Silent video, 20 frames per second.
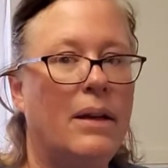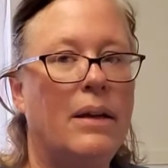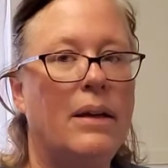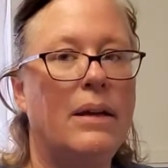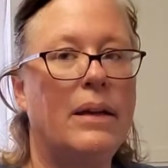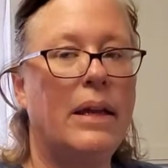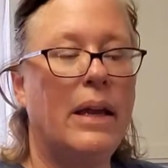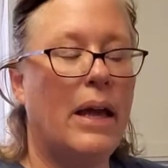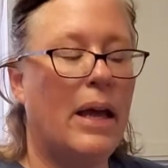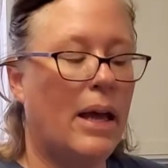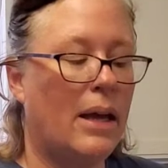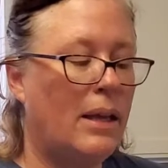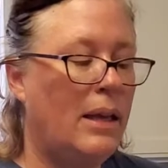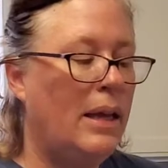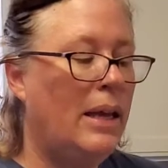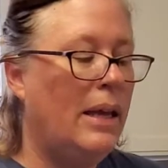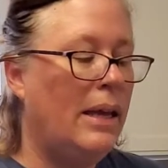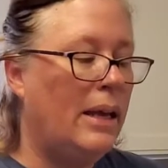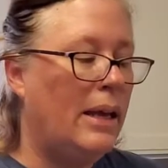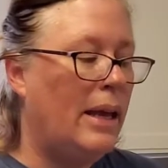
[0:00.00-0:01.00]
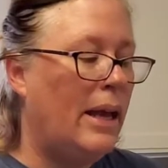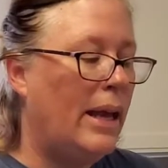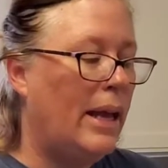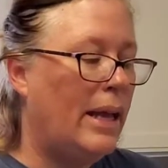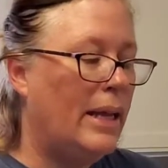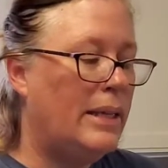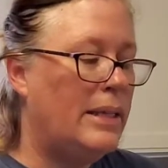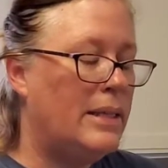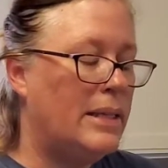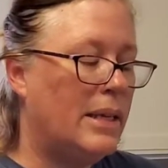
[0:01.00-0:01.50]
Yeah,
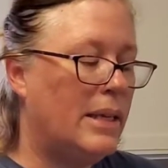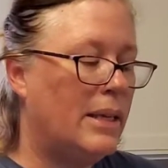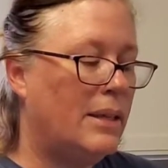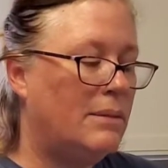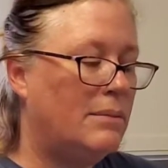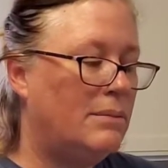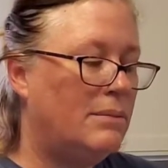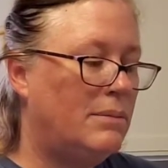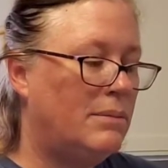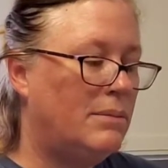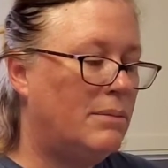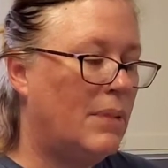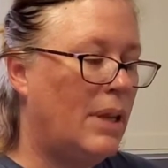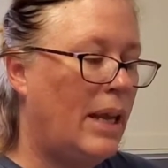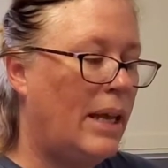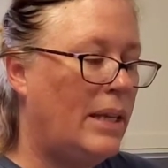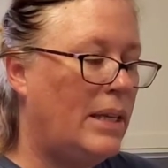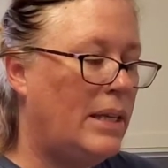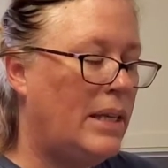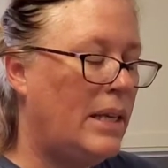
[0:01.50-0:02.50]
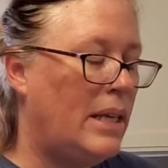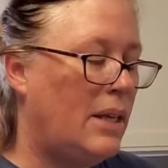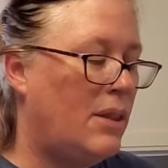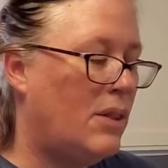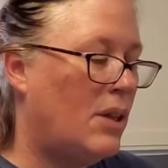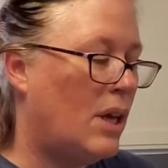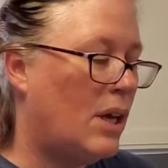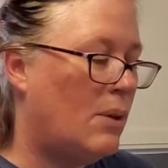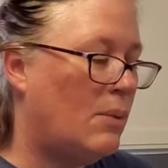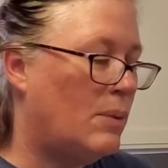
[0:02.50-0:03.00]
and he
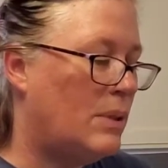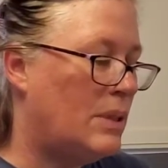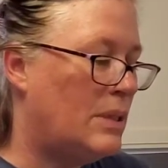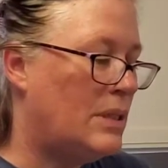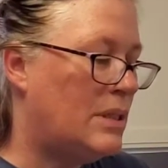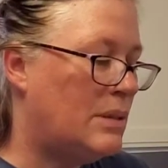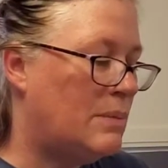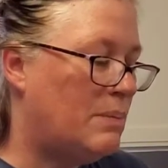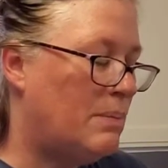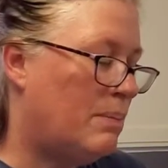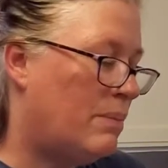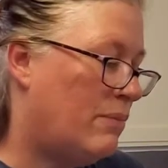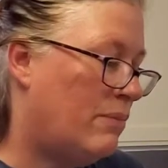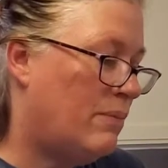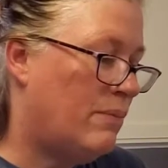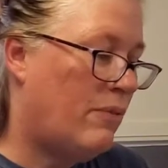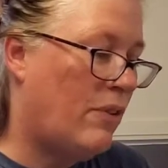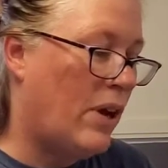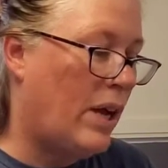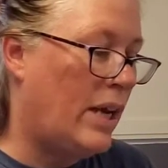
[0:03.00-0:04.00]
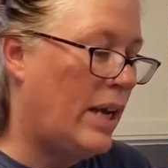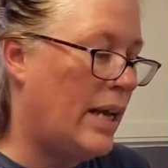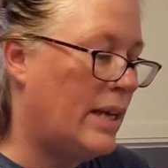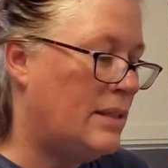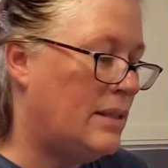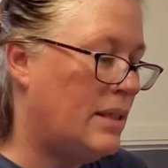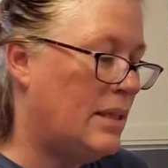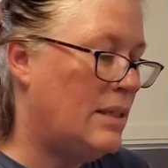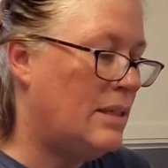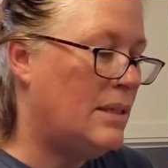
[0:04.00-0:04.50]
thought it was fine
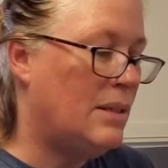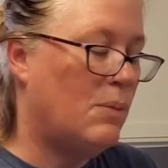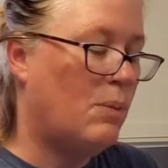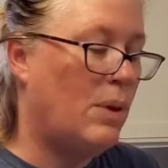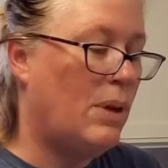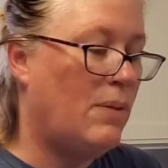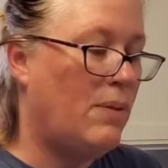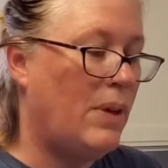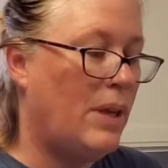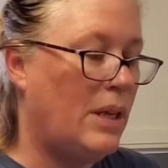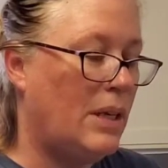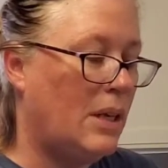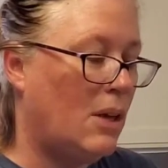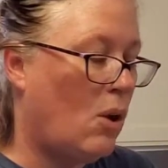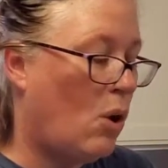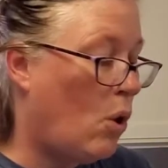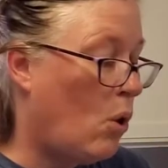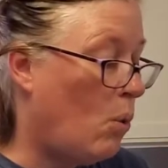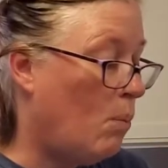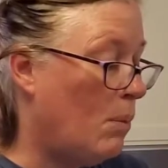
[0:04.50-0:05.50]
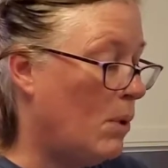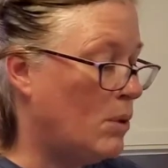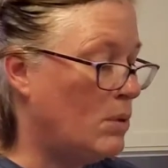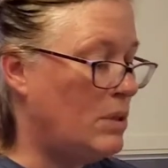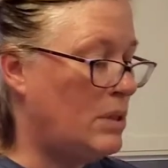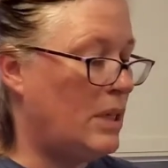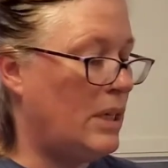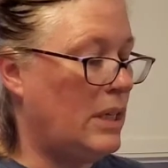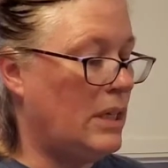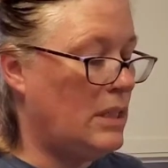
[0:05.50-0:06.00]
as is, and we've eaten
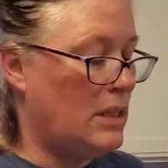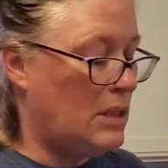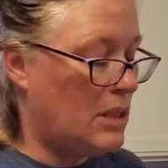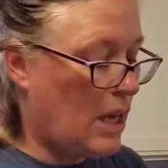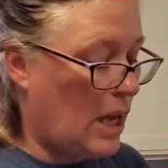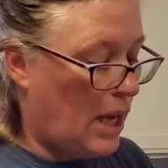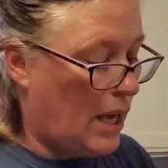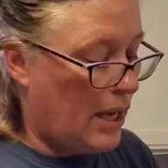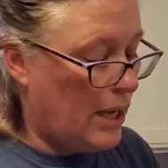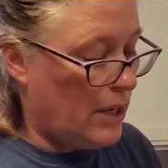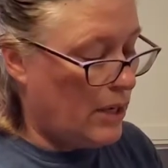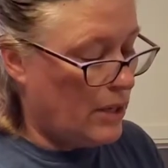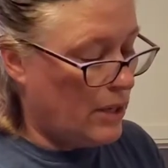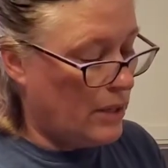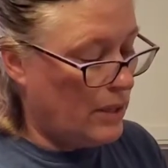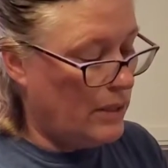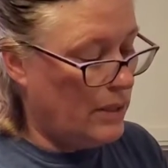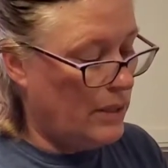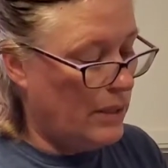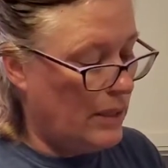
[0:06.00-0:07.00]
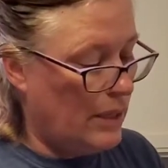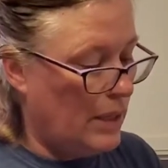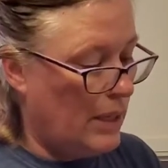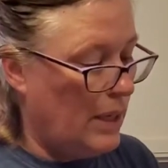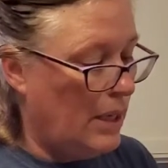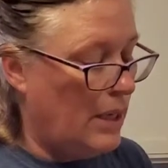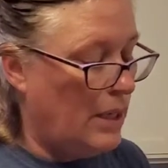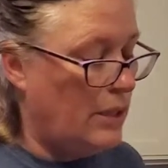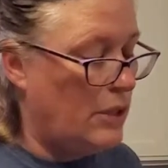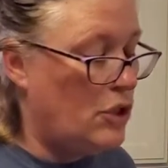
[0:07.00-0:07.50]
almost an entire
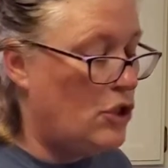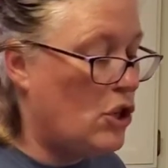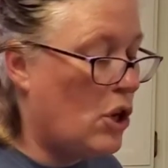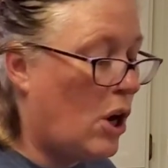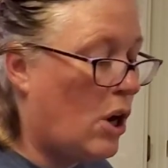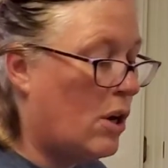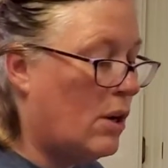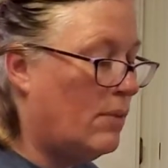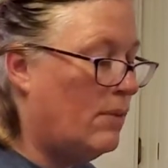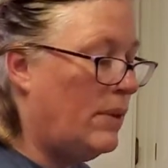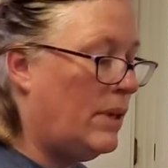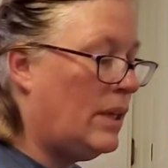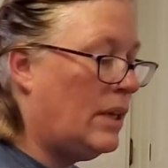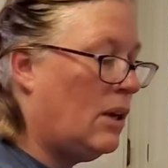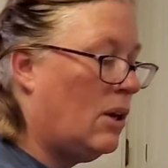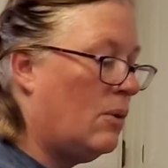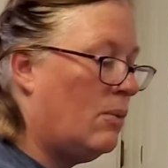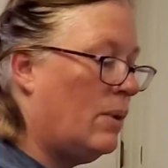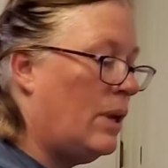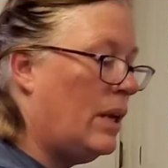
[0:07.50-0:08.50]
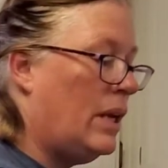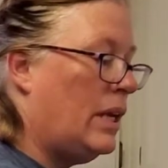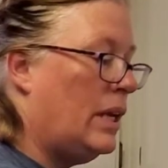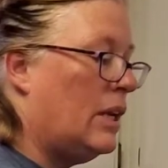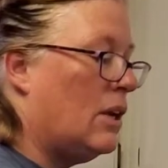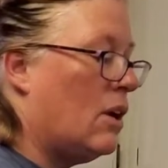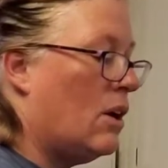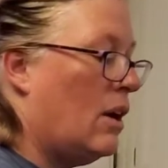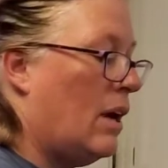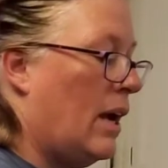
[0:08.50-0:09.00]
jar of it already
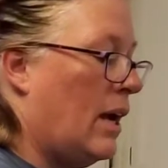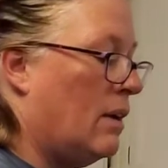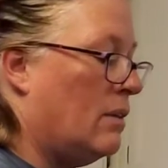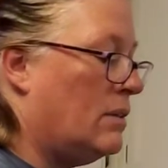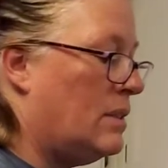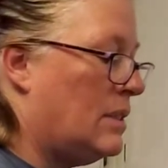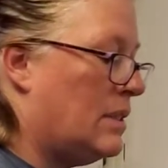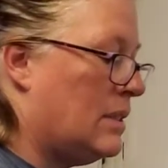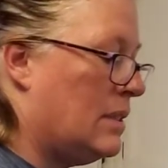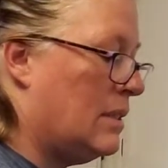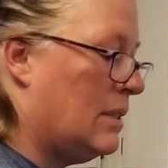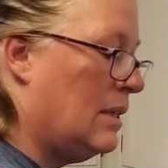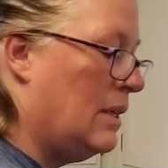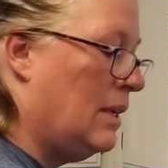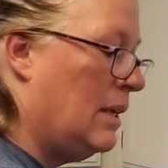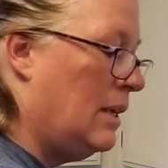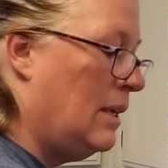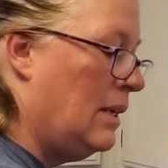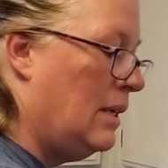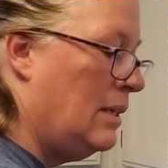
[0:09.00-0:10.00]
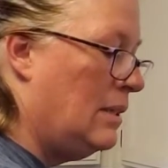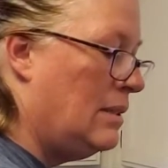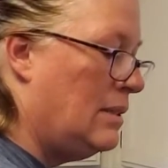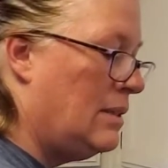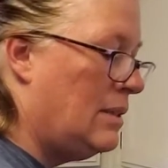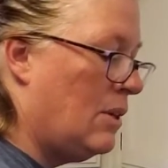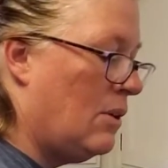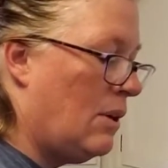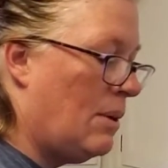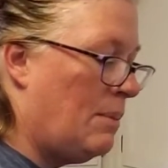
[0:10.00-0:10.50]
in our house.
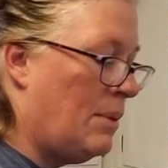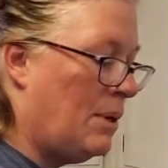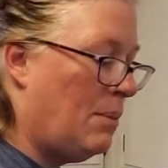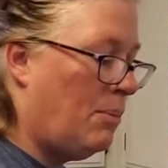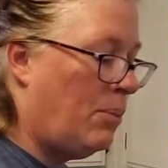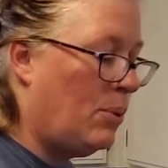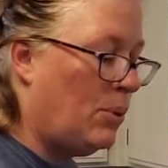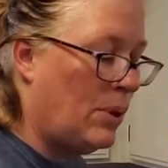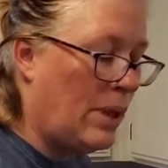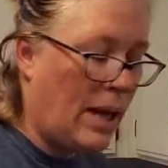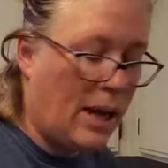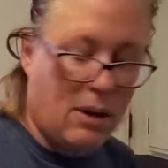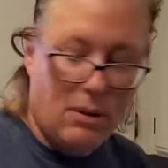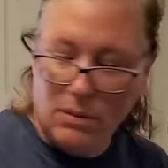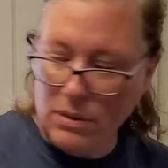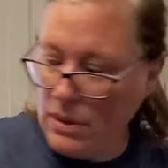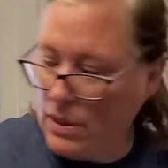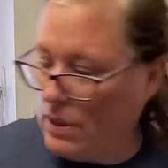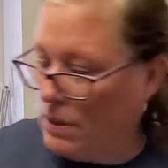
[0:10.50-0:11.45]
So I'm gonna pull out